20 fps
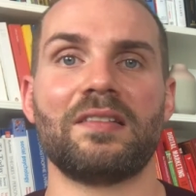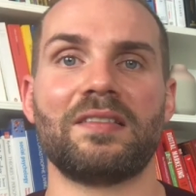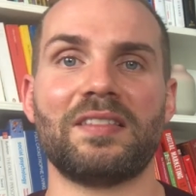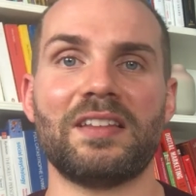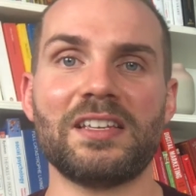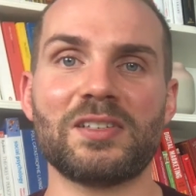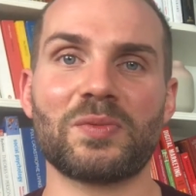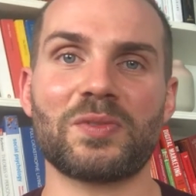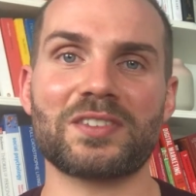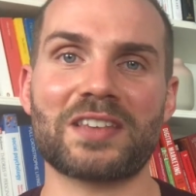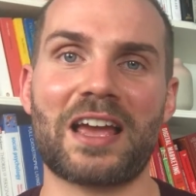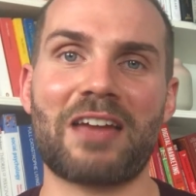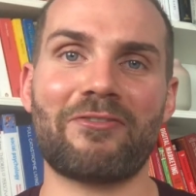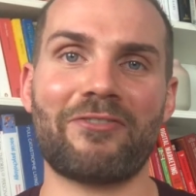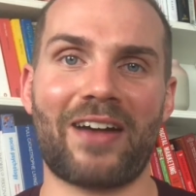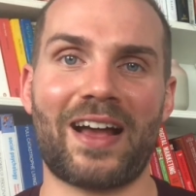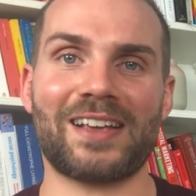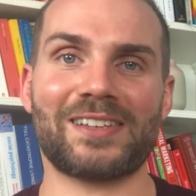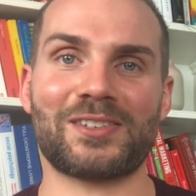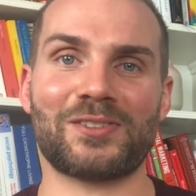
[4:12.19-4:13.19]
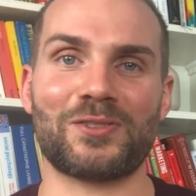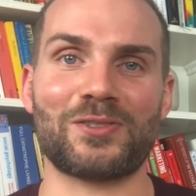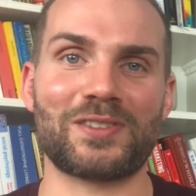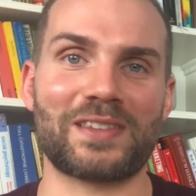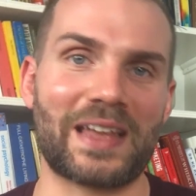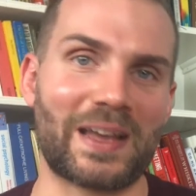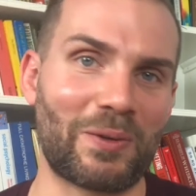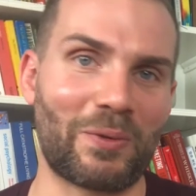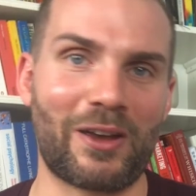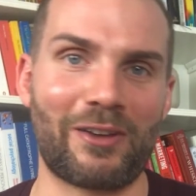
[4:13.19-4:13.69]
These ones I advise that you
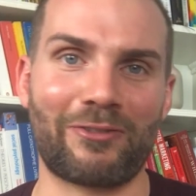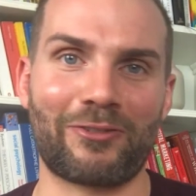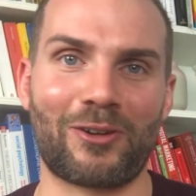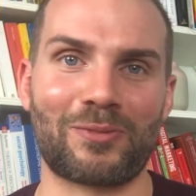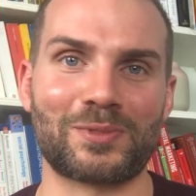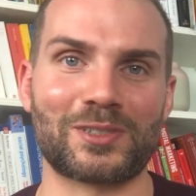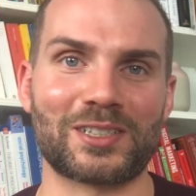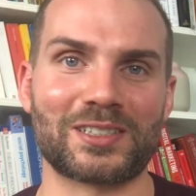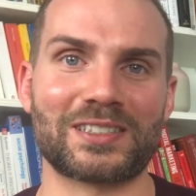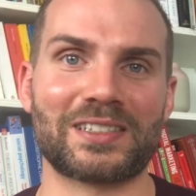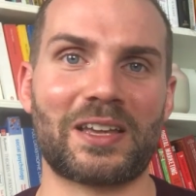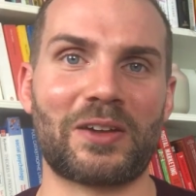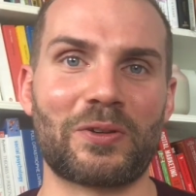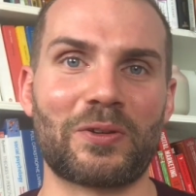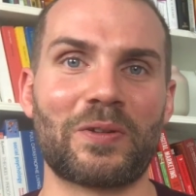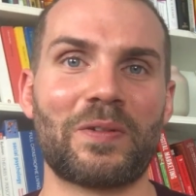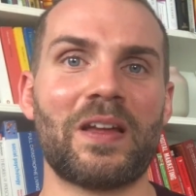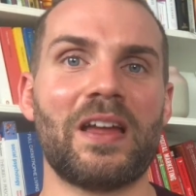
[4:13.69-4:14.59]
stay away from just now.